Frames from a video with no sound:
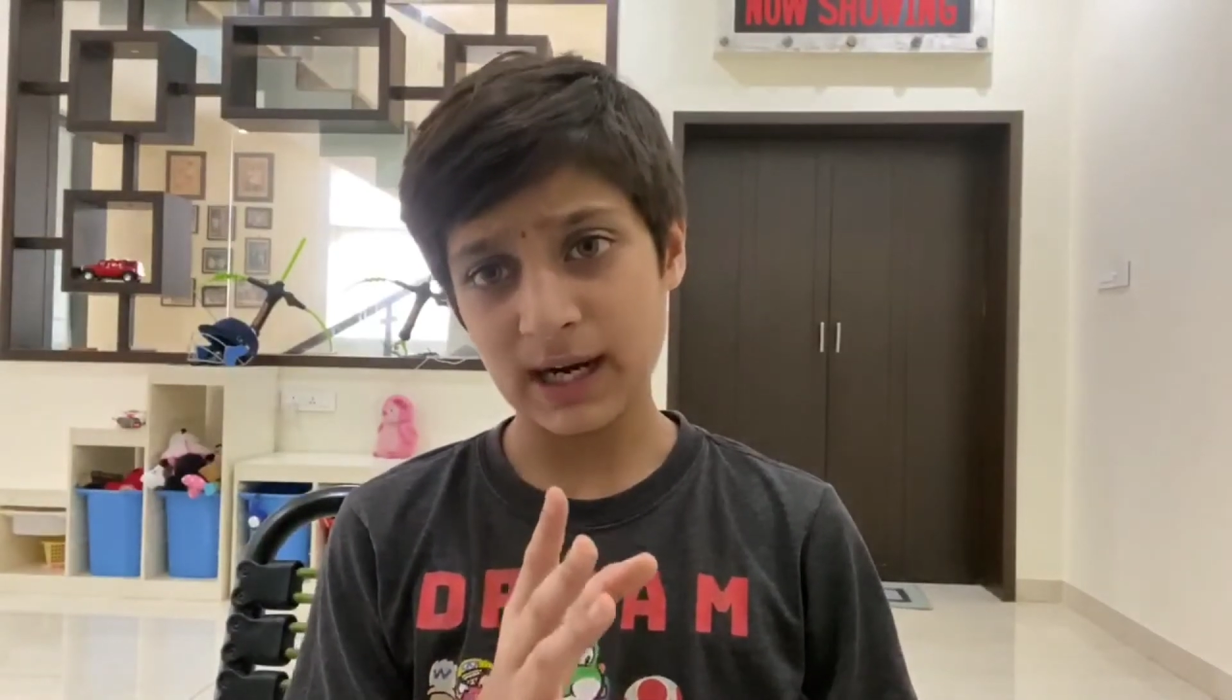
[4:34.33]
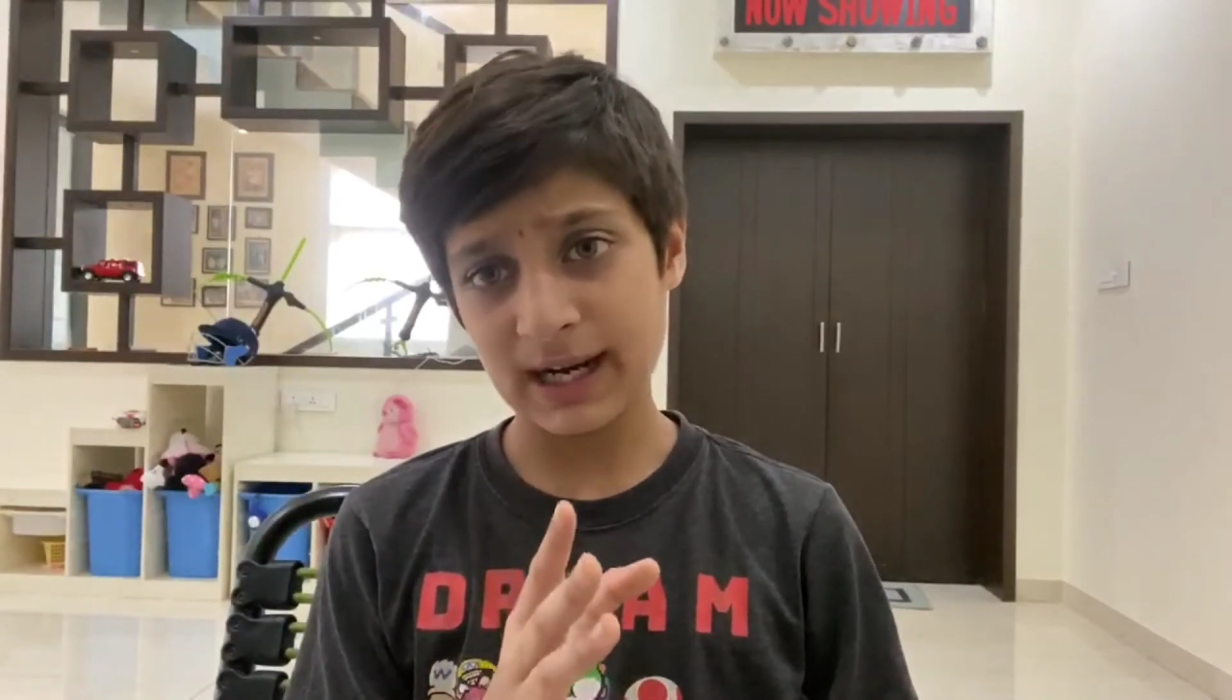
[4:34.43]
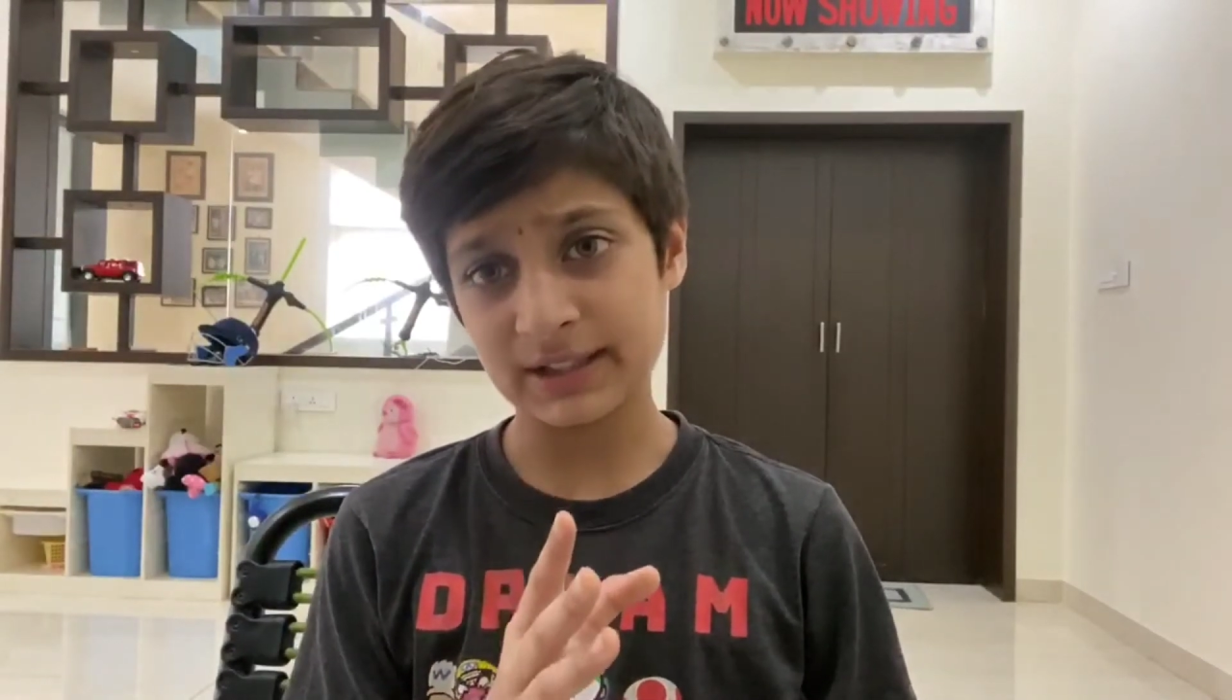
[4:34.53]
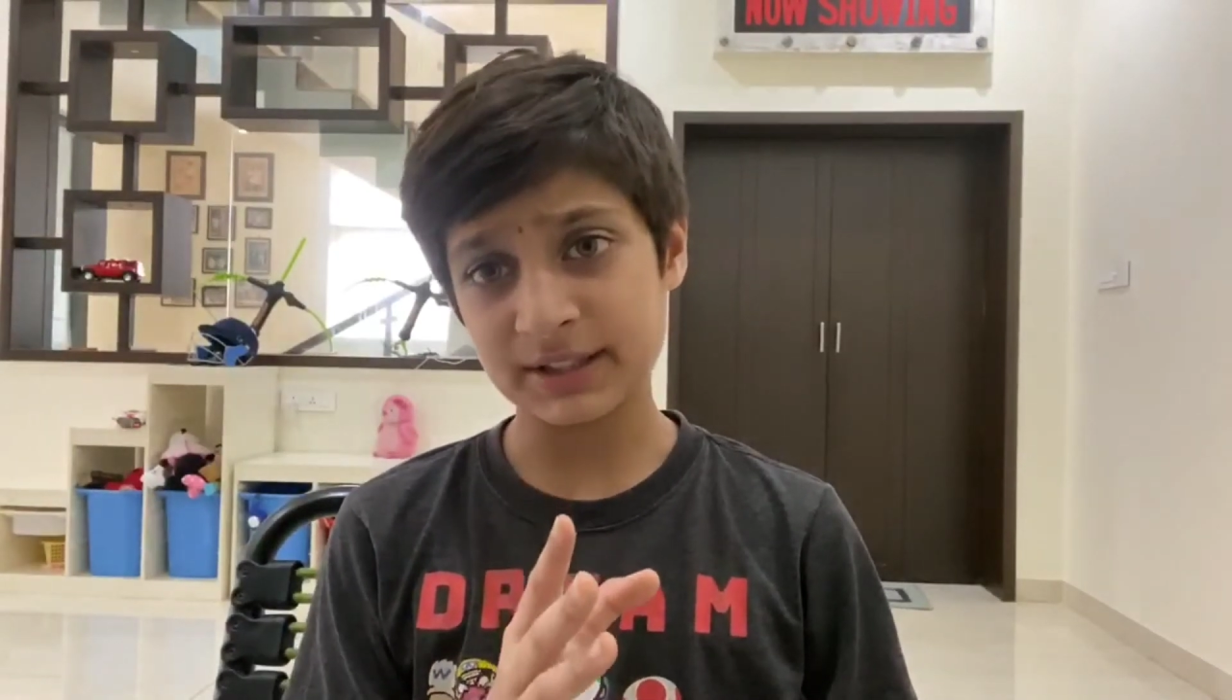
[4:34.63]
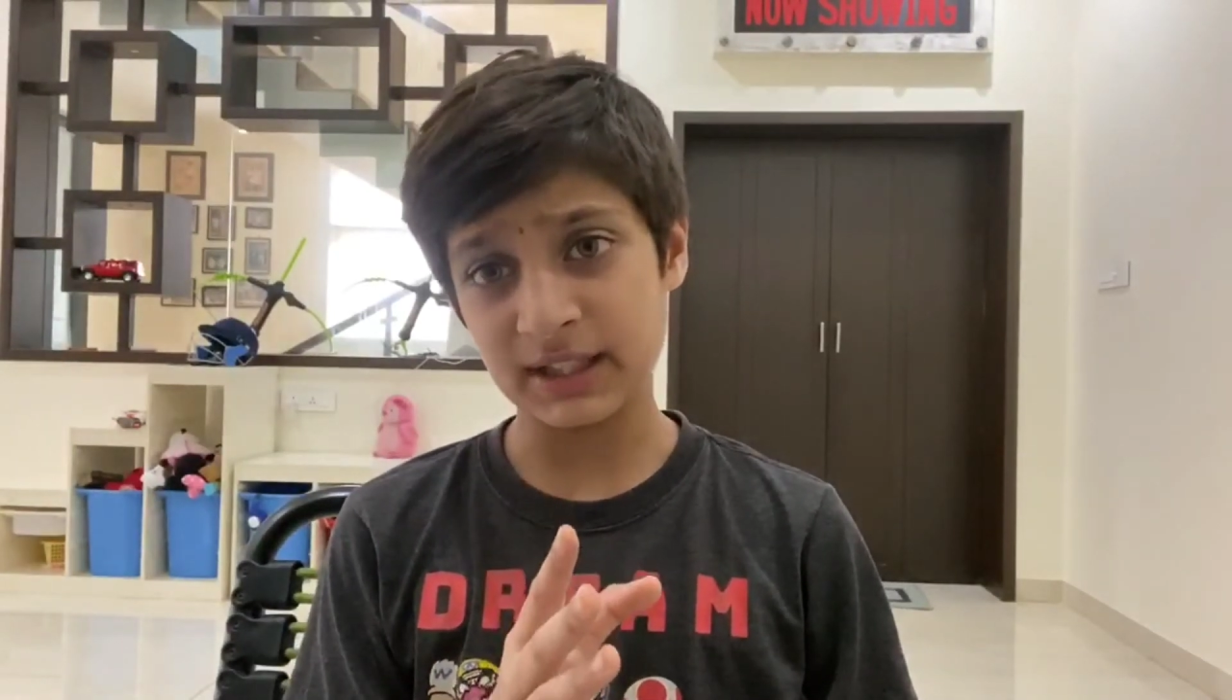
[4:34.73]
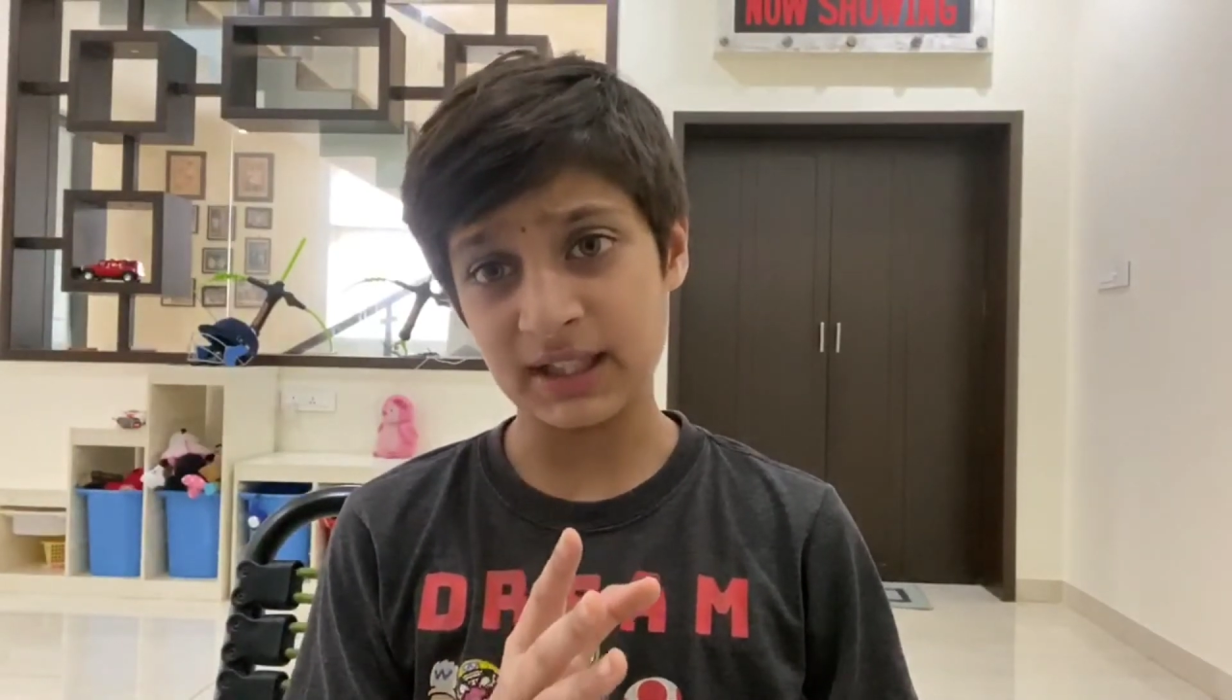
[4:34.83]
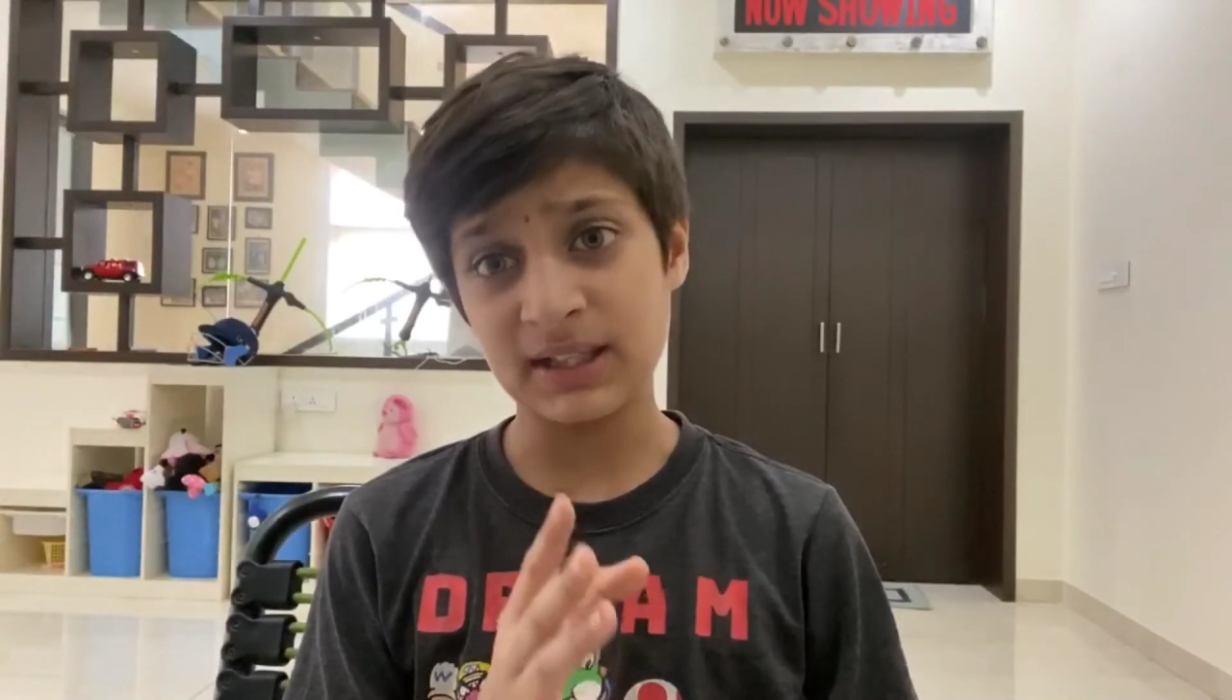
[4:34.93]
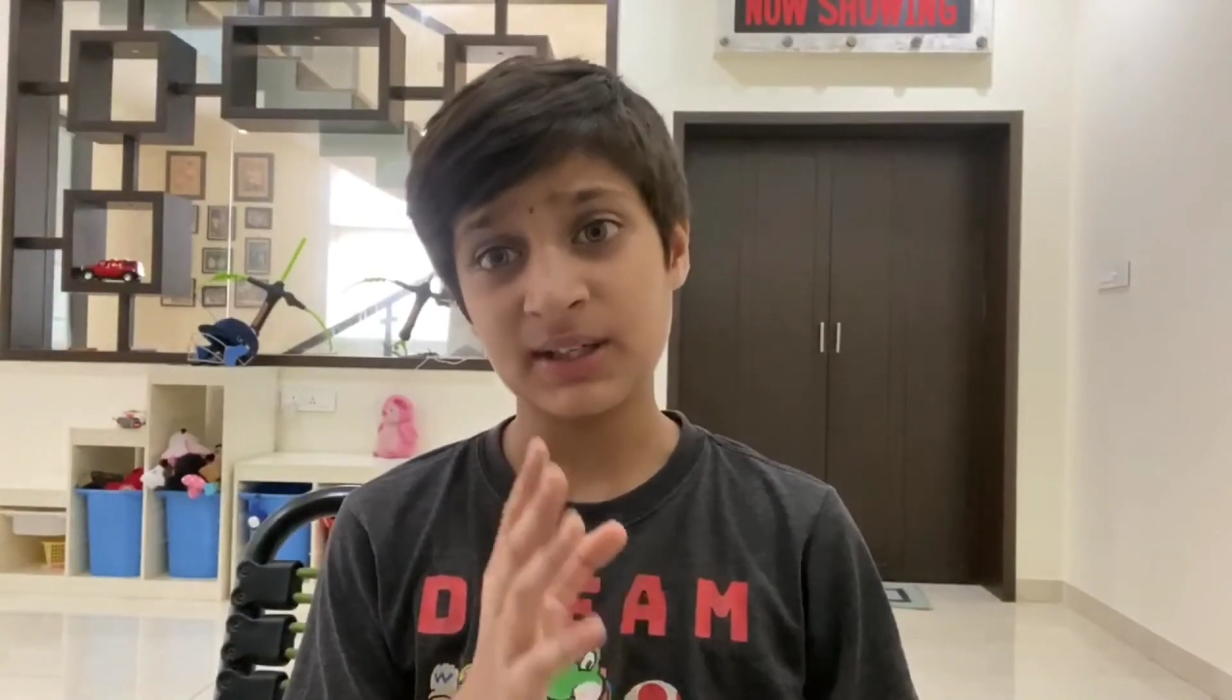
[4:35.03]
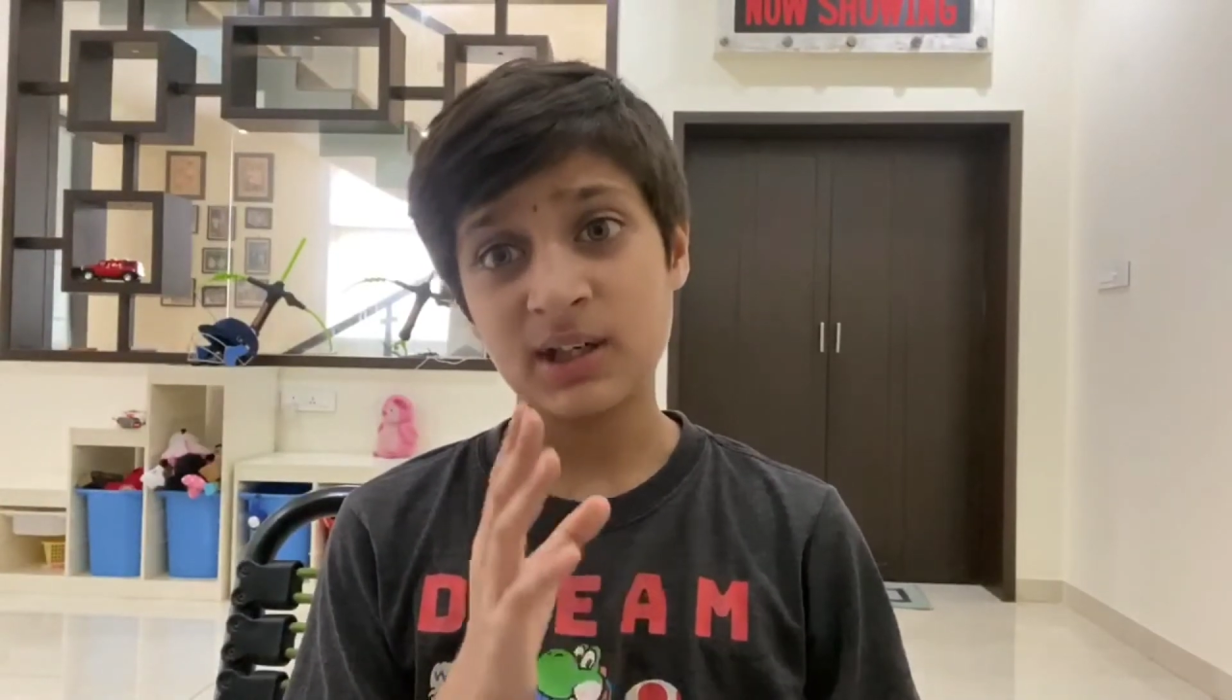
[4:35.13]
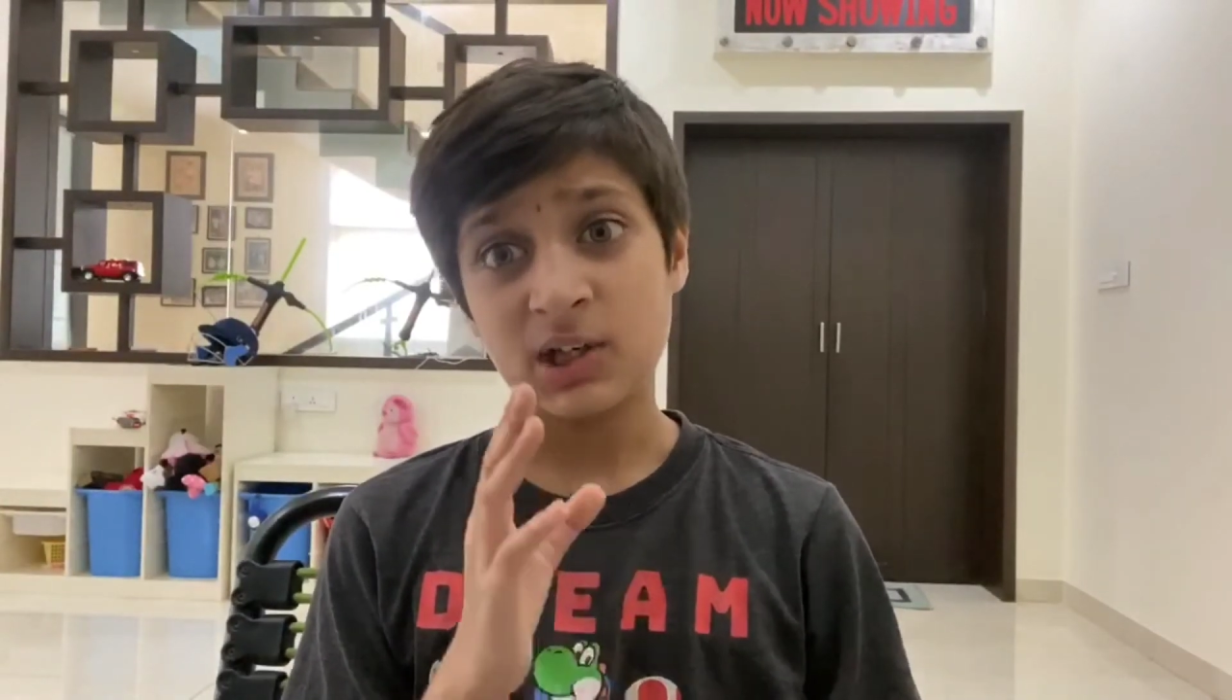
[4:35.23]

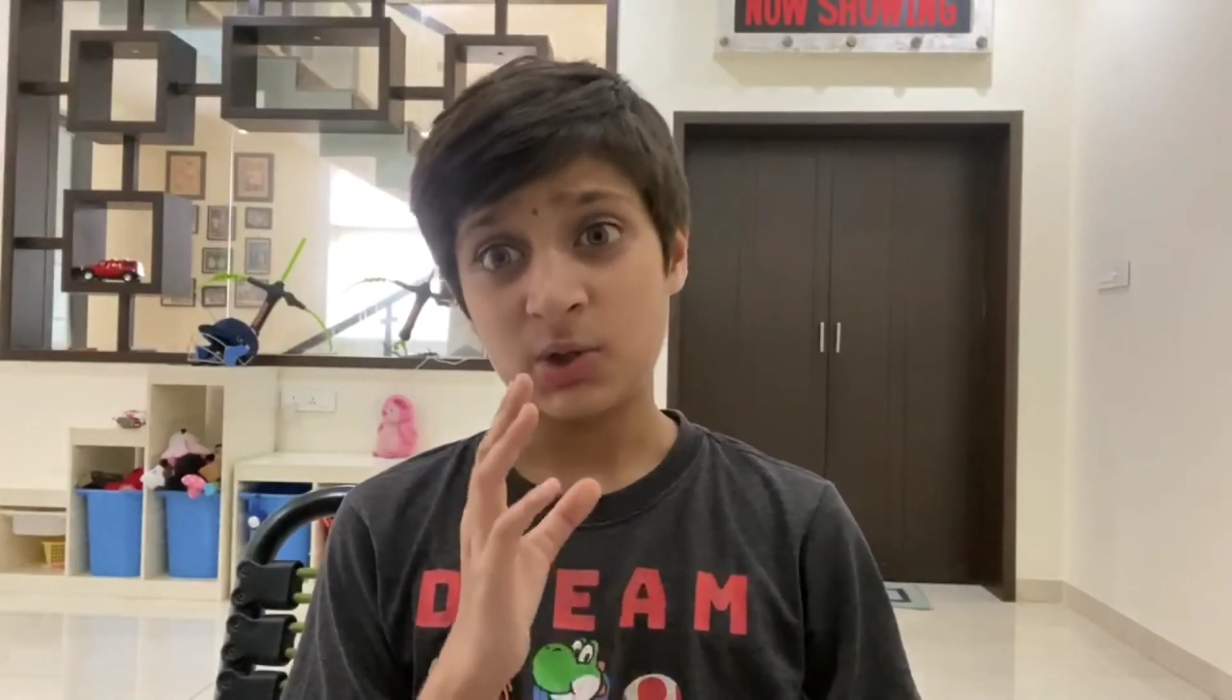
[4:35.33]
actually